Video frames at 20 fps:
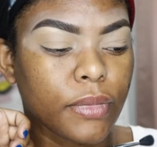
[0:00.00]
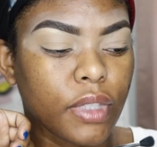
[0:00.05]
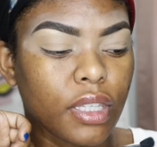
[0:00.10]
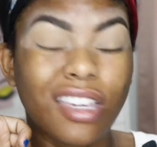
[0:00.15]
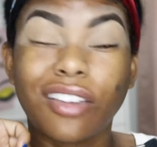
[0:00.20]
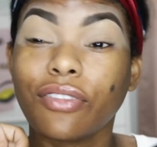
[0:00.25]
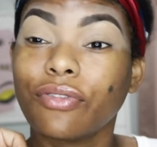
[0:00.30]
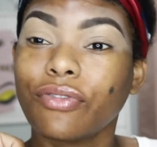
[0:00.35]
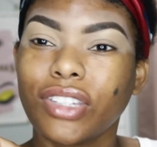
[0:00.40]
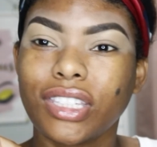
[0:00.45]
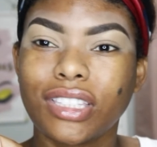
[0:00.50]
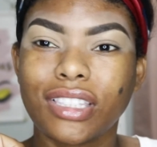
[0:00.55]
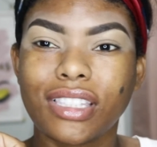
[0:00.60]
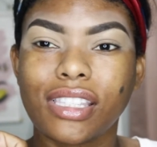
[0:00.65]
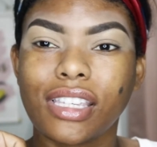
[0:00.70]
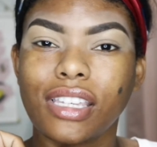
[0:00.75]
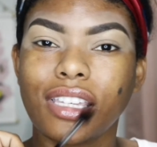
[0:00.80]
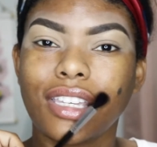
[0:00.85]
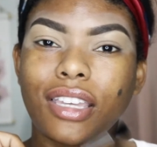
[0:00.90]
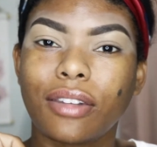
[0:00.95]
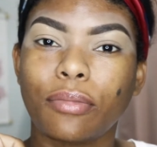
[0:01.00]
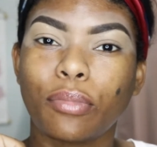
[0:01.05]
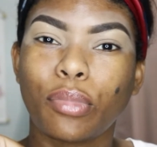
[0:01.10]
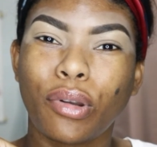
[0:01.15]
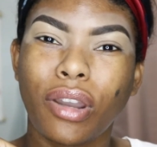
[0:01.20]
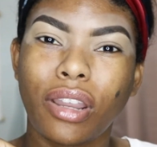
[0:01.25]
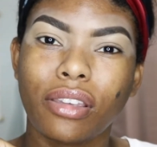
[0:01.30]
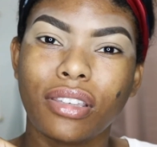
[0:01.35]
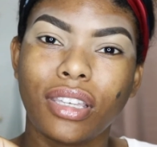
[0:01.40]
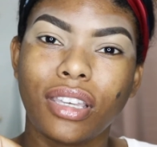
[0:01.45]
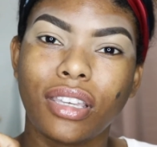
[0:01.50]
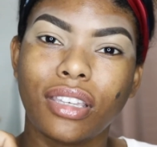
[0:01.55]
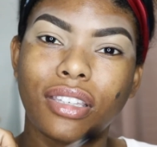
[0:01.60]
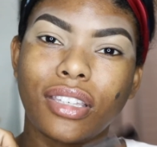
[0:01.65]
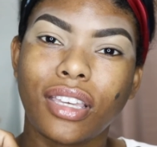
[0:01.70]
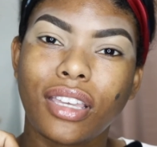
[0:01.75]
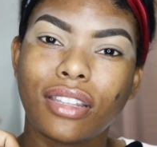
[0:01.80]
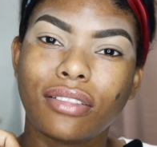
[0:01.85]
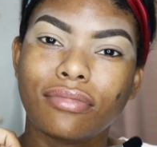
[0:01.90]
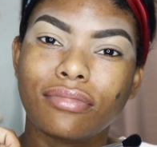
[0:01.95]
convincing and praying
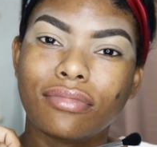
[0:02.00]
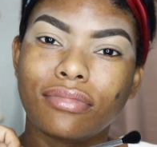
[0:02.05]
and